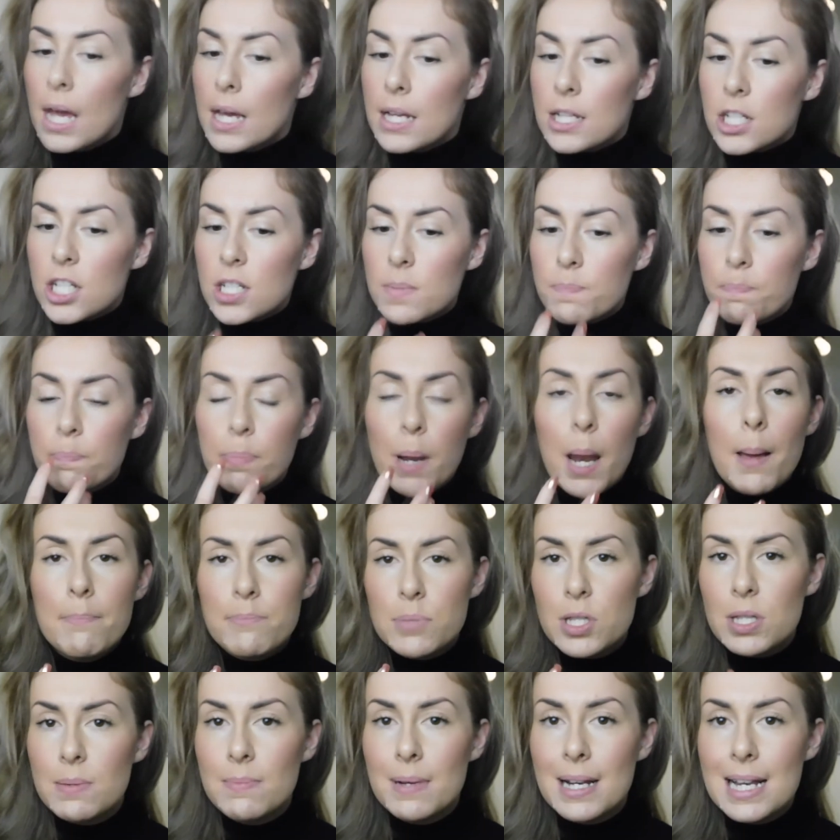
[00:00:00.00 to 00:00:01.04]
just
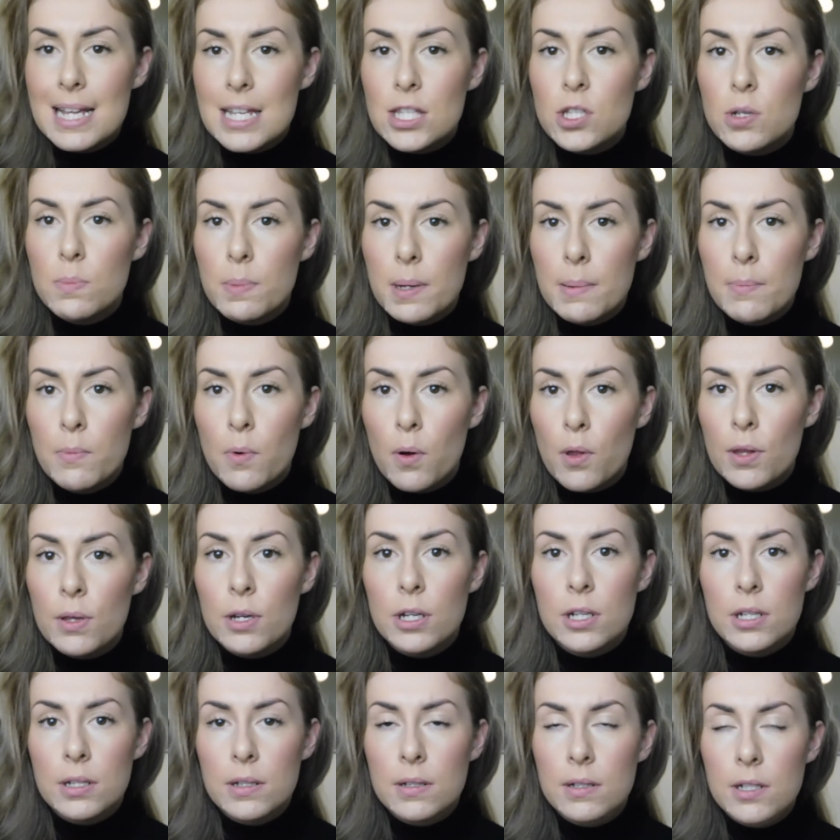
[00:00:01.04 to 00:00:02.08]
plumps them a little bit more
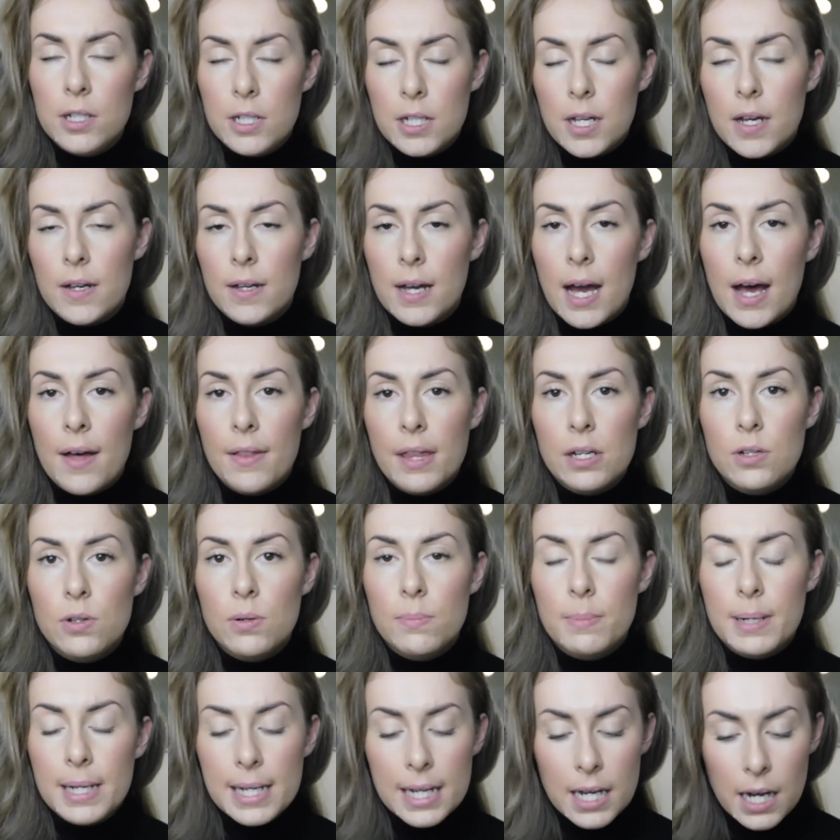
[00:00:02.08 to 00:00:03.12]
than you know how they
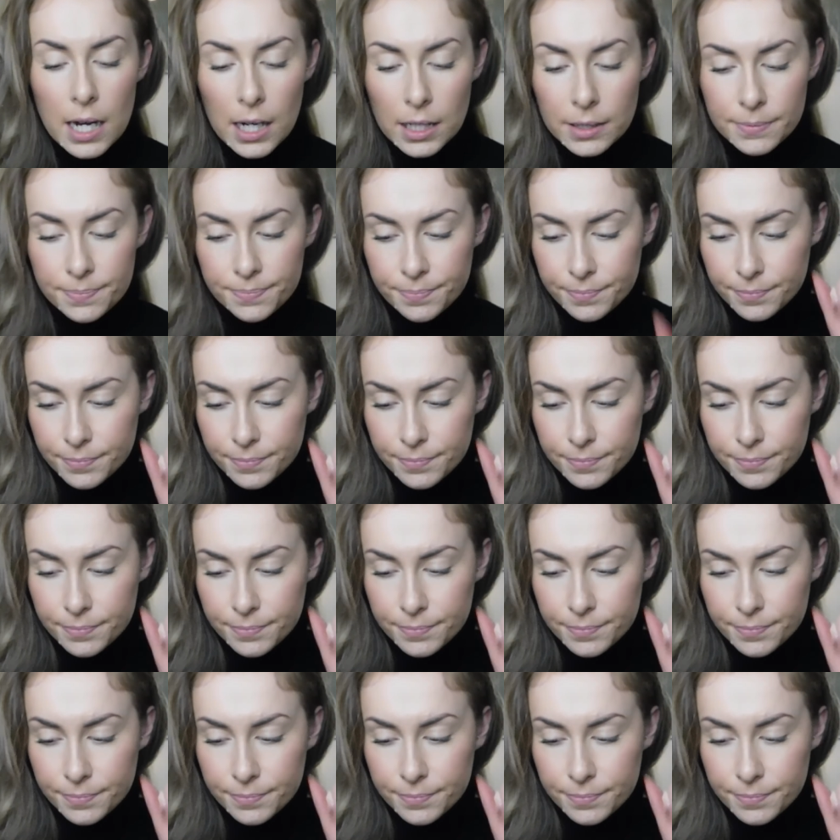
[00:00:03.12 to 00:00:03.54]
normally are